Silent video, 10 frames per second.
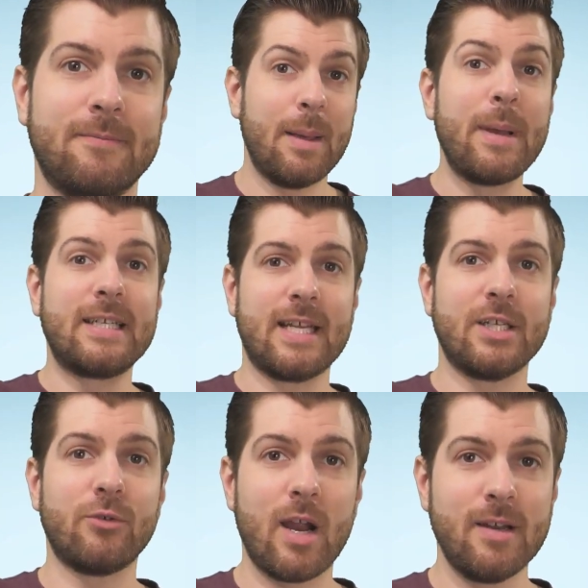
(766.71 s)
That makes
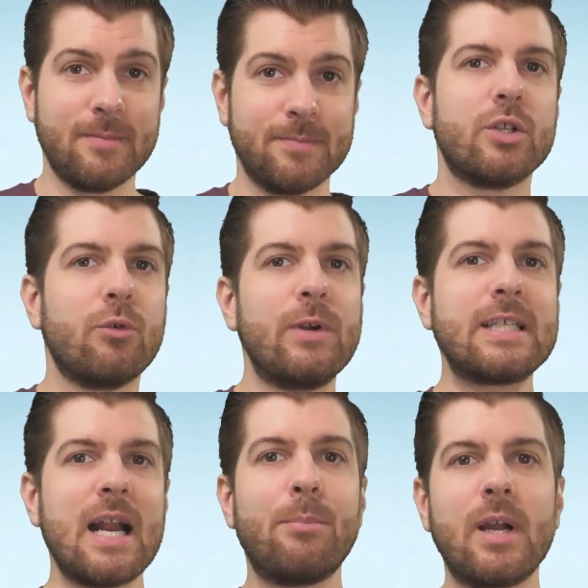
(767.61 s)
sense, right? So the
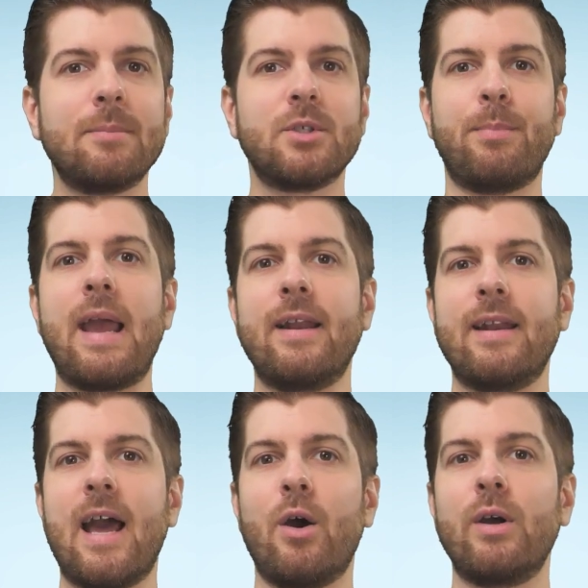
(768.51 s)
reason I bring up Japan
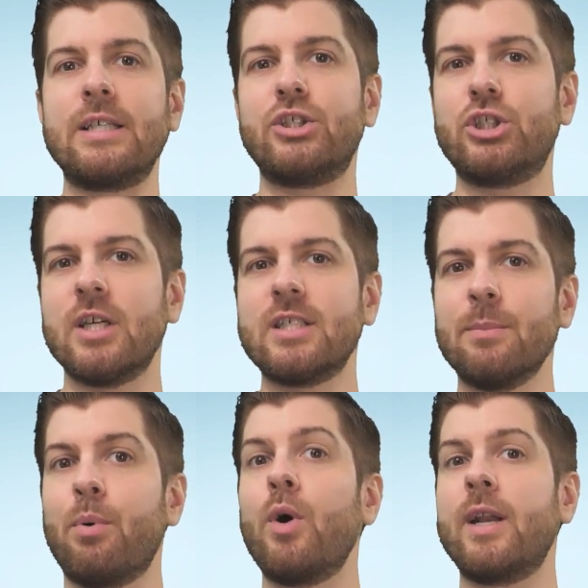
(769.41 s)
now is just to
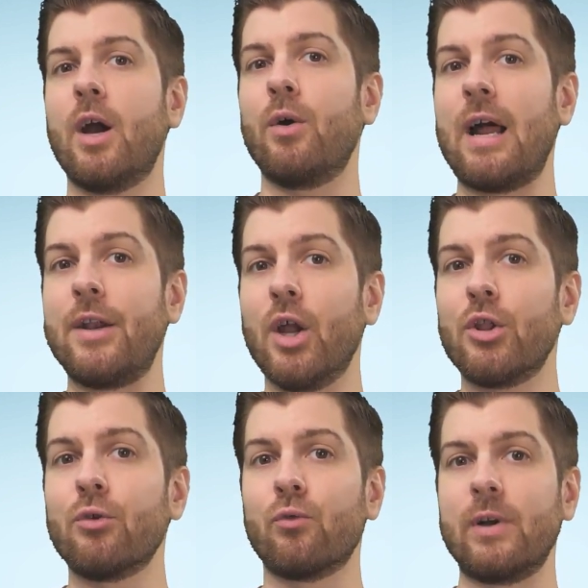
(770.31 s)
point out
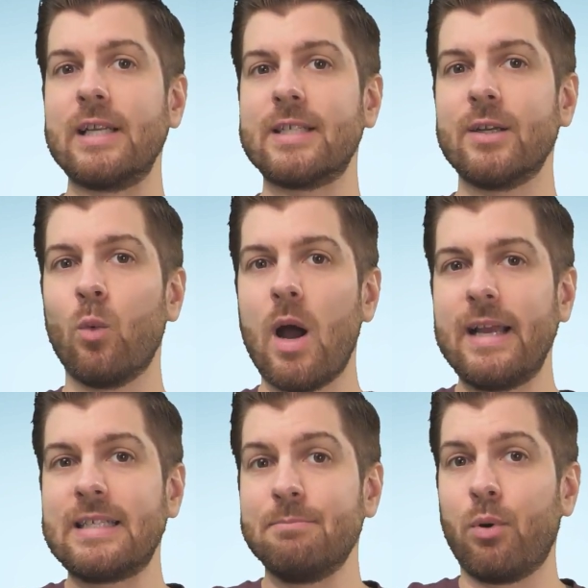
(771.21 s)
another reason why
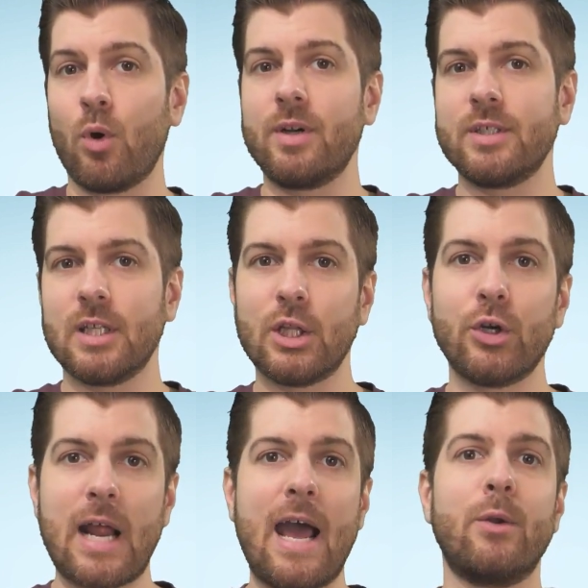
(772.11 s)
it's important to
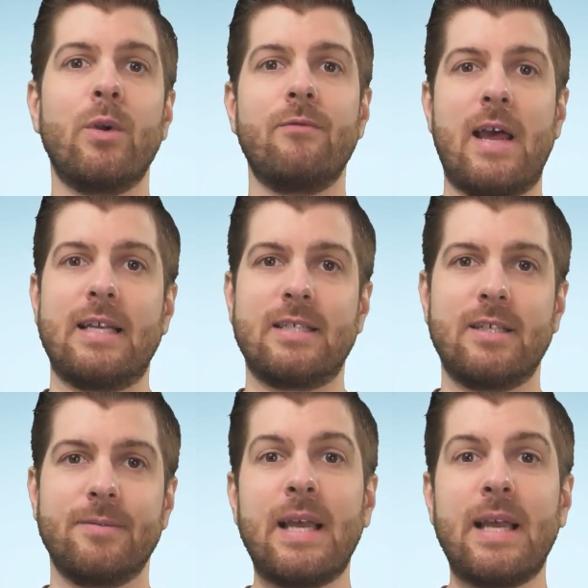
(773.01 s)
learn how to invest.